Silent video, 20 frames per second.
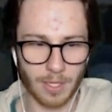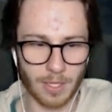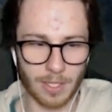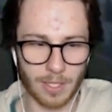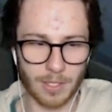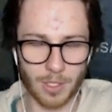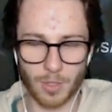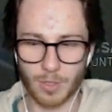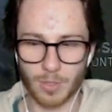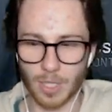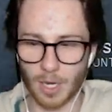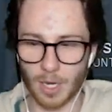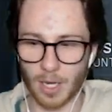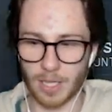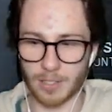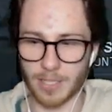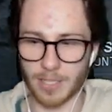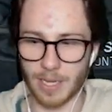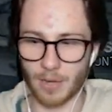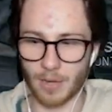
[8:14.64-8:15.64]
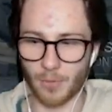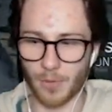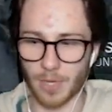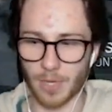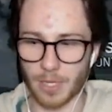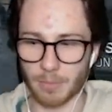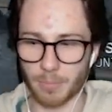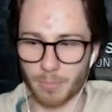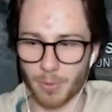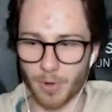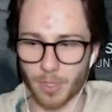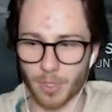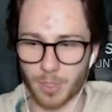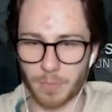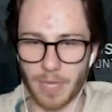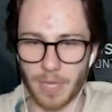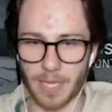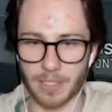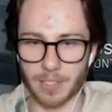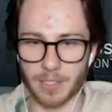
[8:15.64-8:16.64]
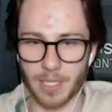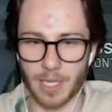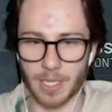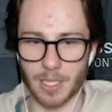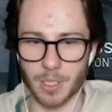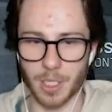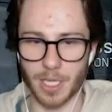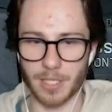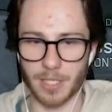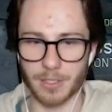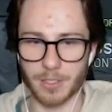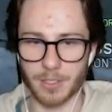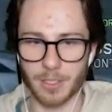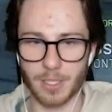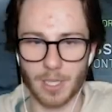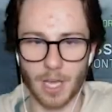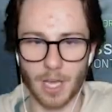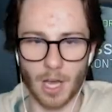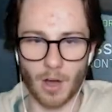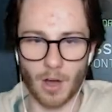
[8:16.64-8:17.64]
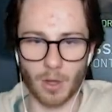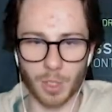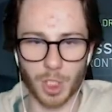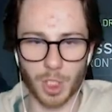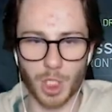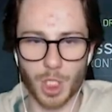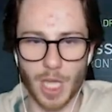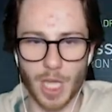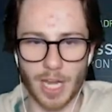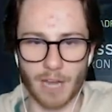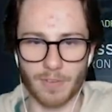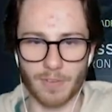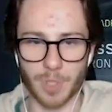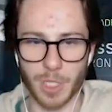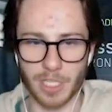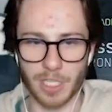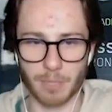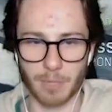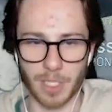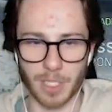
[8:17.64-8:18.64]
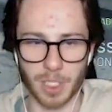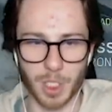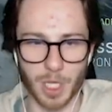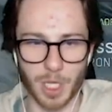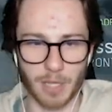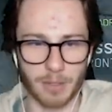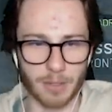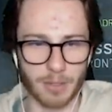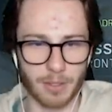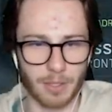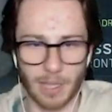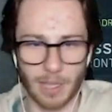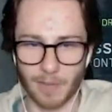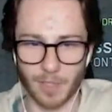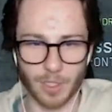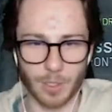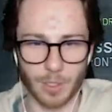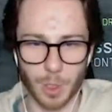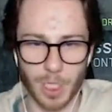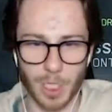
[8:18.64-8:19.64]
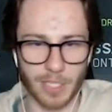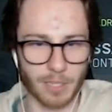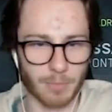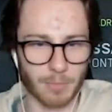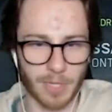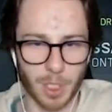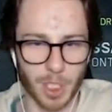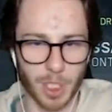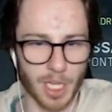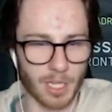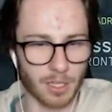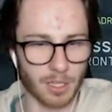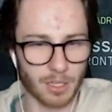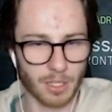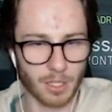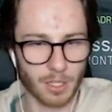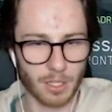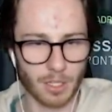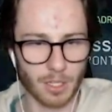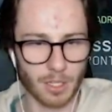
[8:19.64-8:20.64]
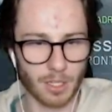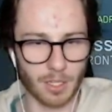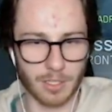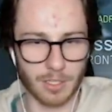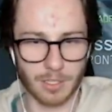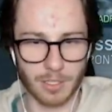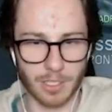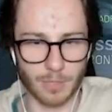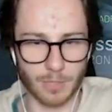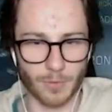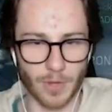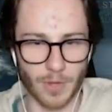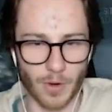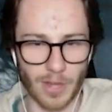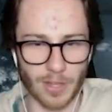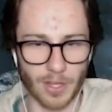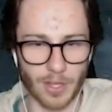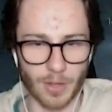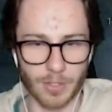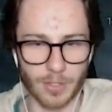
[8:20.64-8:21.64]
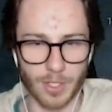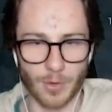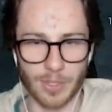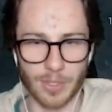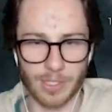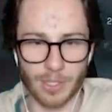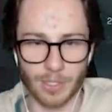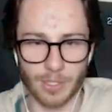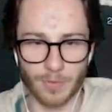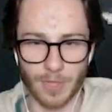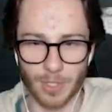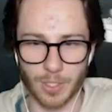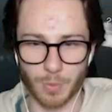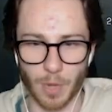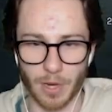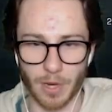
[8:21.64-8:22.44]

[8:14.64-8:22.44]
Let's utilize our fucking prospects here, gents. Oh shit, I've injected my shit. I just injected my shit. Let's figure out the consequences of this one.